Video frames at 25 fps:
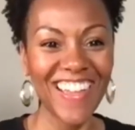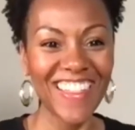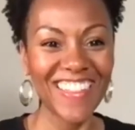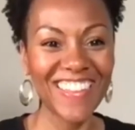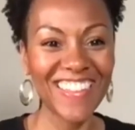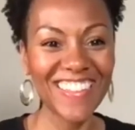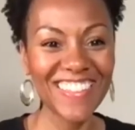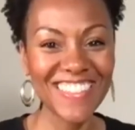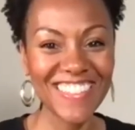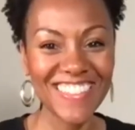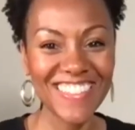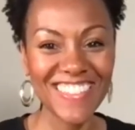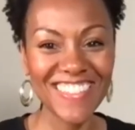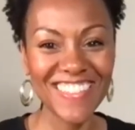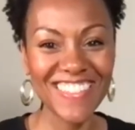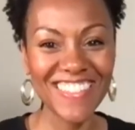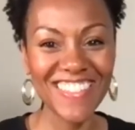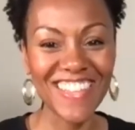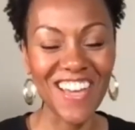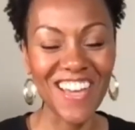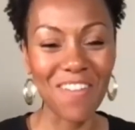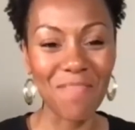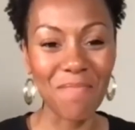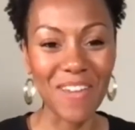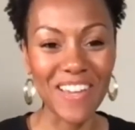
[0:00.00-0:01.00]
This is
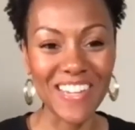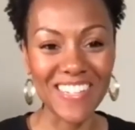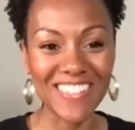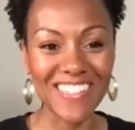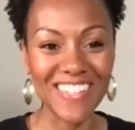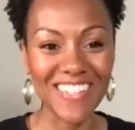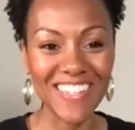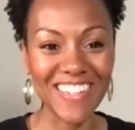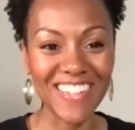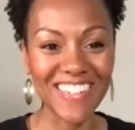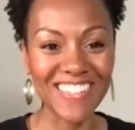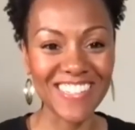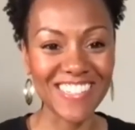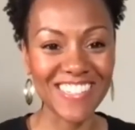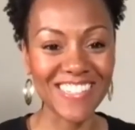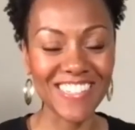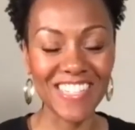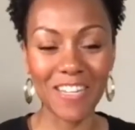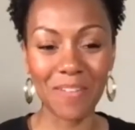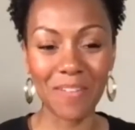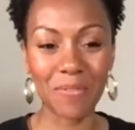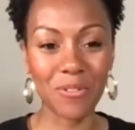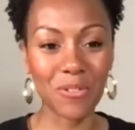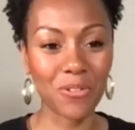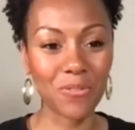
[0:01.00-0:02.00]
amazing. Just
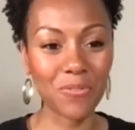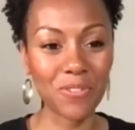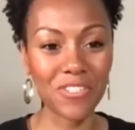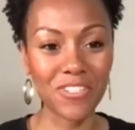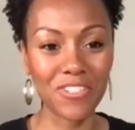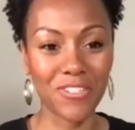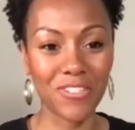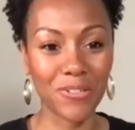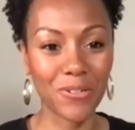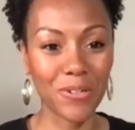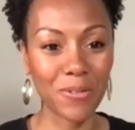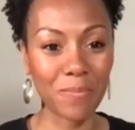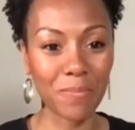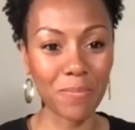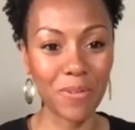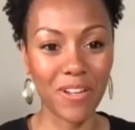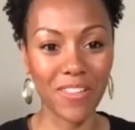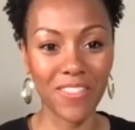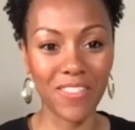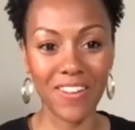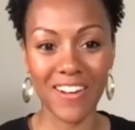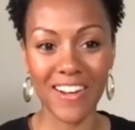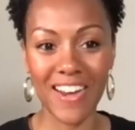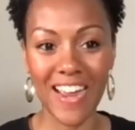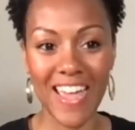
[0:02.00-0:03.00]
keep doing what you're doing,
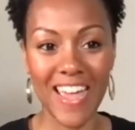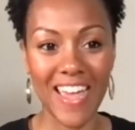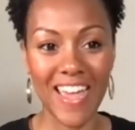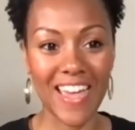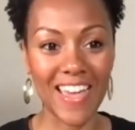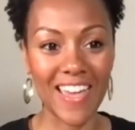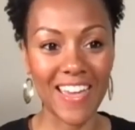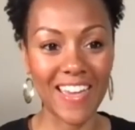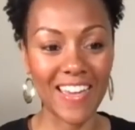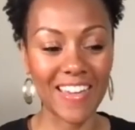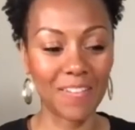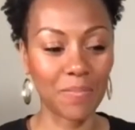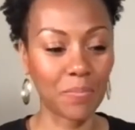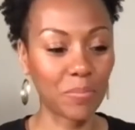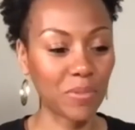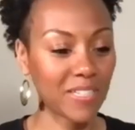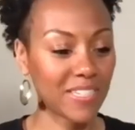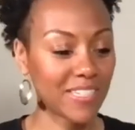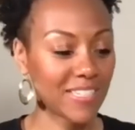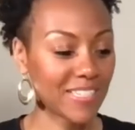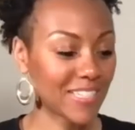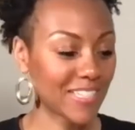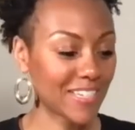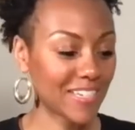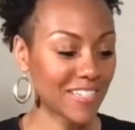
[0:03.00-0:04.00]
brother. And
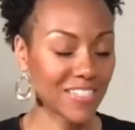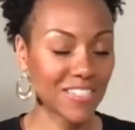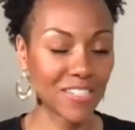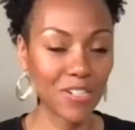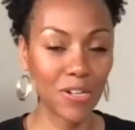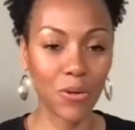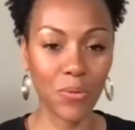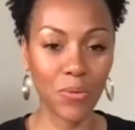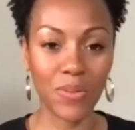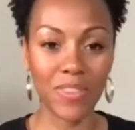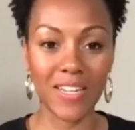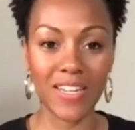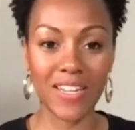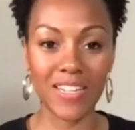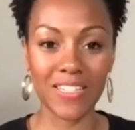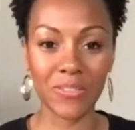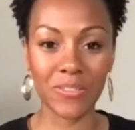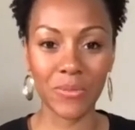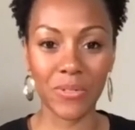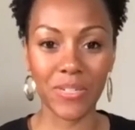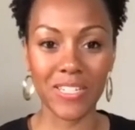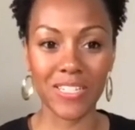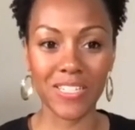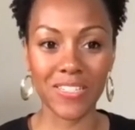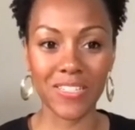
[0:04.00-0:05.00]
please let us know when the next
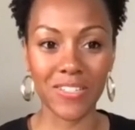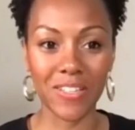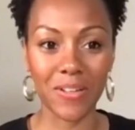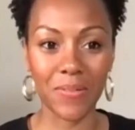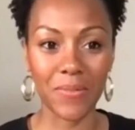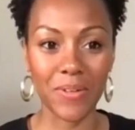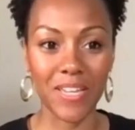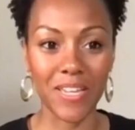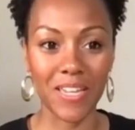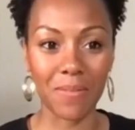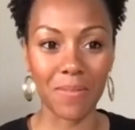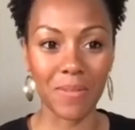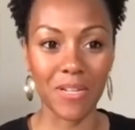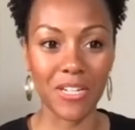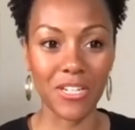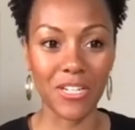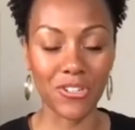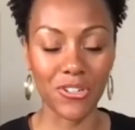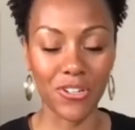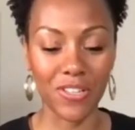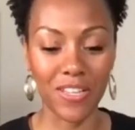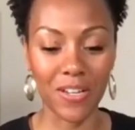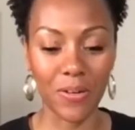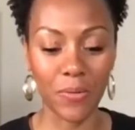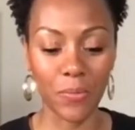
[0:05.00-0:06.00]
one is so that we can make
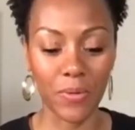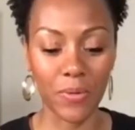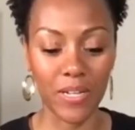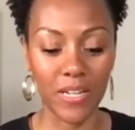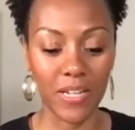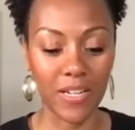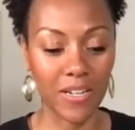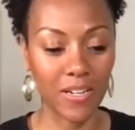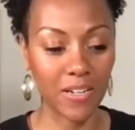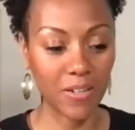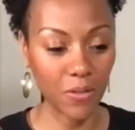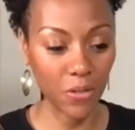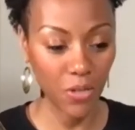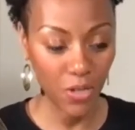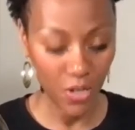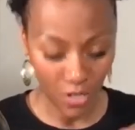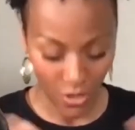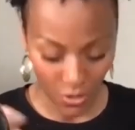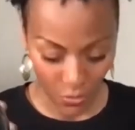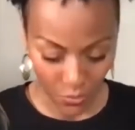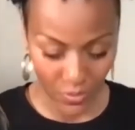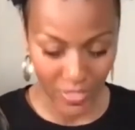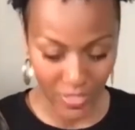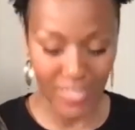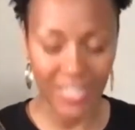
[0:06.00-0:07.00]
sure that we,
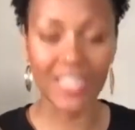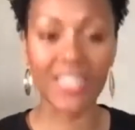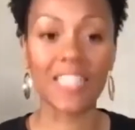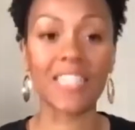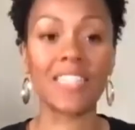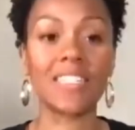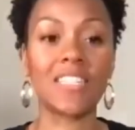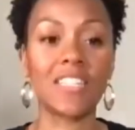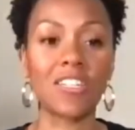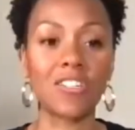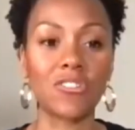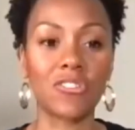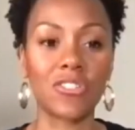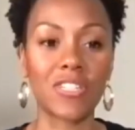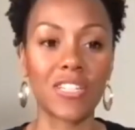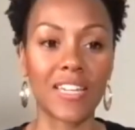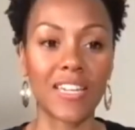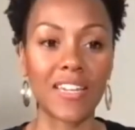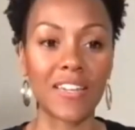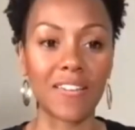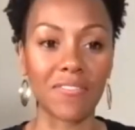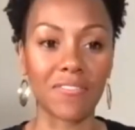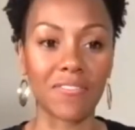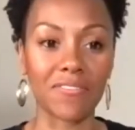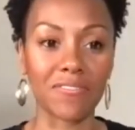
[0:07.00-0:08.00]
we can continue to
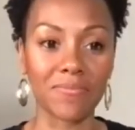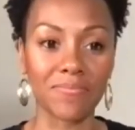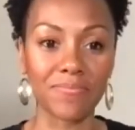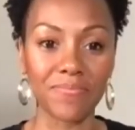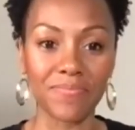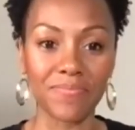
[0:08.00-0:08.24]
give.